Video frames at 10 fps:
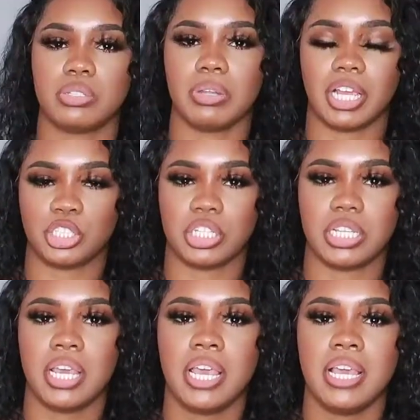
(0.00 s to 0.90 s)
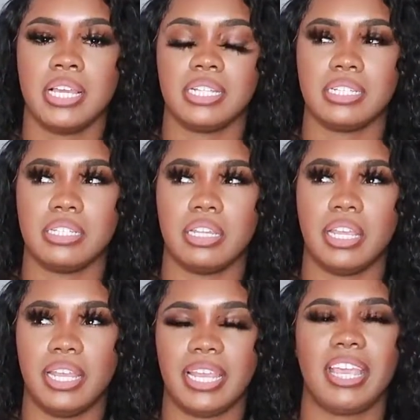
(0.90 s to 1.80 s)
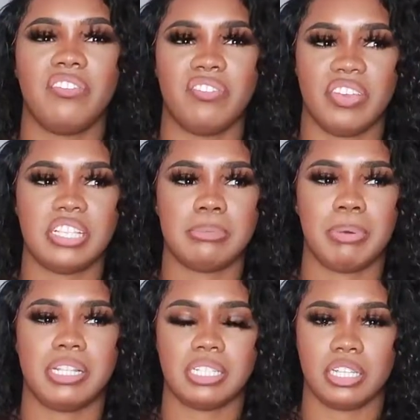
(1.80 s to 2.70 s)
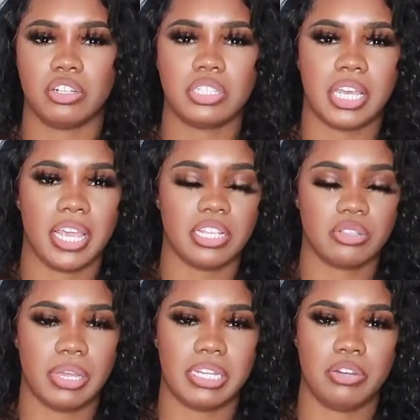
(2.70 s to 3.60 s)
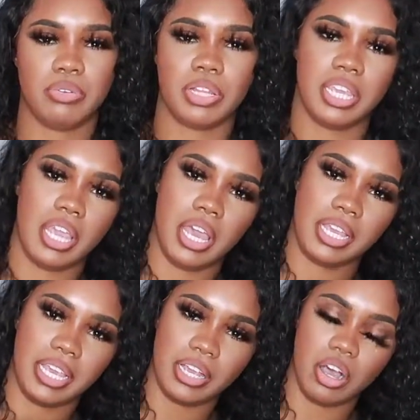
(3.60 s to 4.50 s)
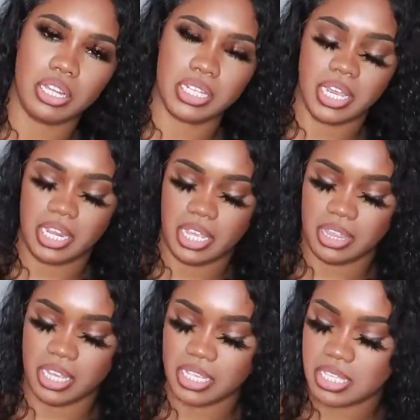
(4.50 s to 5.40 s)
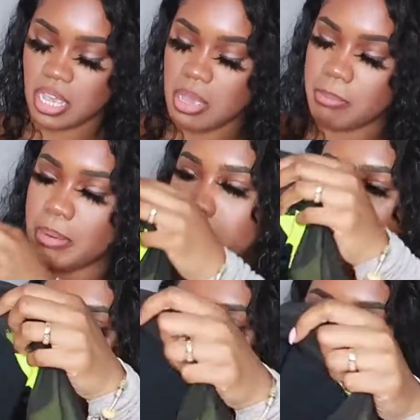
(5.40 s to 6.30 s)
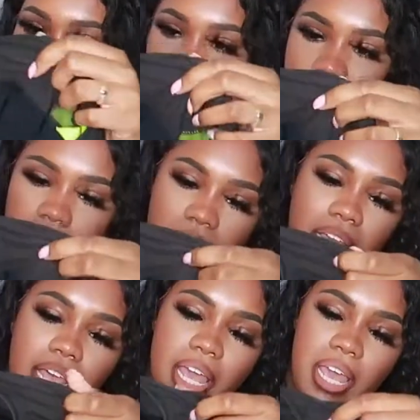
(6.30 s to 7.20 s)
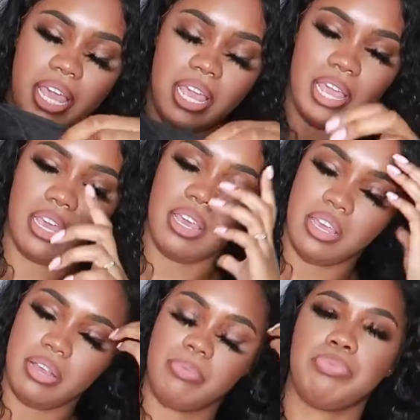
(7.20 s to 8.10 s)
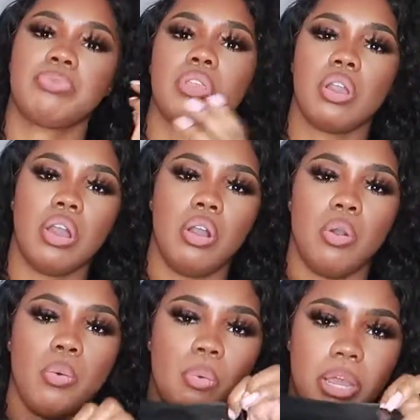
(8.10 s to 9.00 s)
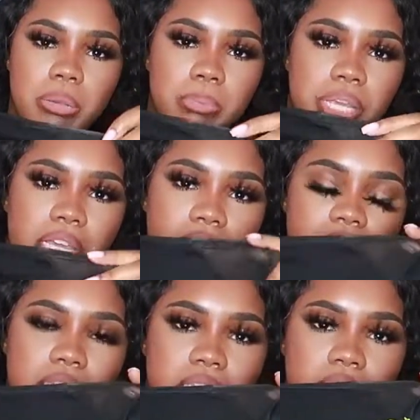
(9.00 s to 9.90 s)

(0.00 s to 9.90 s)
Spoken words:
one actually, like, it fits, but it's a little tight, so I didn't really get content in this. But basically it's like a one-piece